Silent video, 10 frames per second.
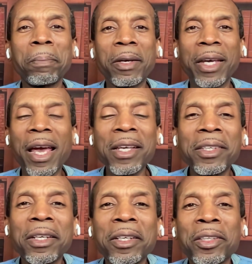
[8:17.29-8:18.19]

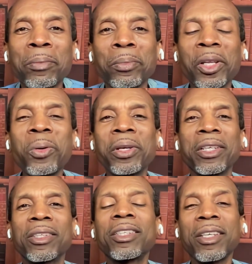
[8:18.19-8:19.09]
gassiness and bloating
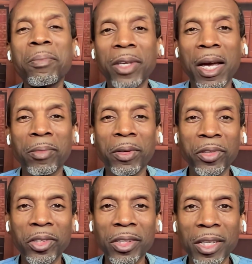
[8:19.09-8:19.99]
sometimes if you're
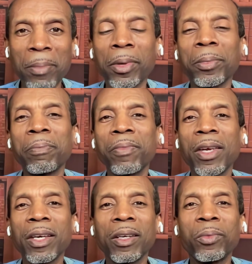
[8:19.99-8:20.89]
susceptible,
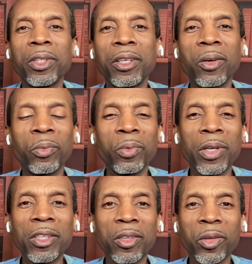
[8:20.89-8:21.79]
when you don't
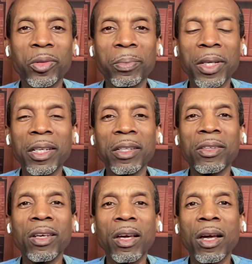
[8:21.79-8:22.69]
rinse those
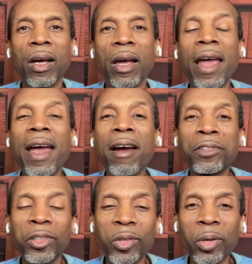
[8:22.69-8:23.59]
beans
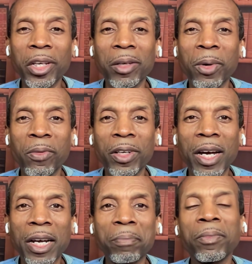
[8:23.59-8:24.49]
after soaking them
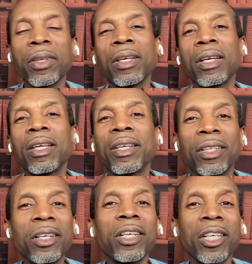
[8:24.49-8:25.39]
overnight and then
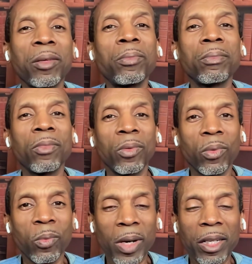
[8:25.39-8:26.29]
cooking them
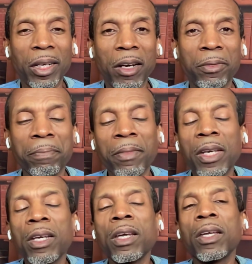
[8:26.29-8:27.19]
well enough.
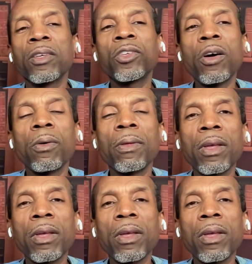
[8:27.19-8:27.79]
So